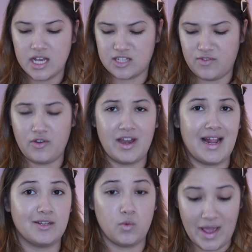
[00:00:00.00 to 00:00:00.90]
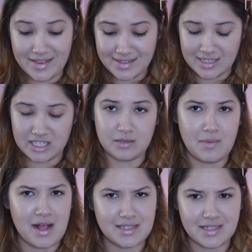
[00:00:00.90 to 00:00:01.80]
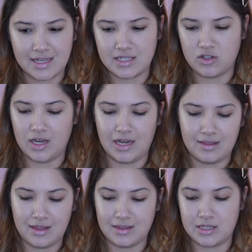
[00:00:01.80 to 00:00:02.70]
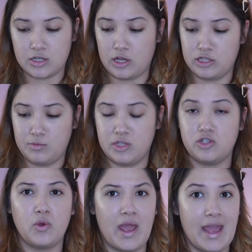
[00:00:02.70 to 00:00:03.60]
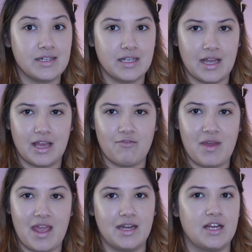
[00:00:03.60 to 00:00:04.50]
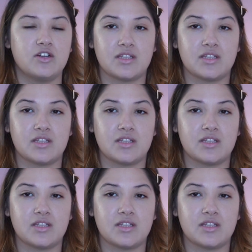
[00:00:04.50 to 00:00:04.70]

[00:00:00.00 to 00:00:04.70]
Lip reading: It's very lightweight. It smells nice. Not anything that's going to be too hectic and give me a headache.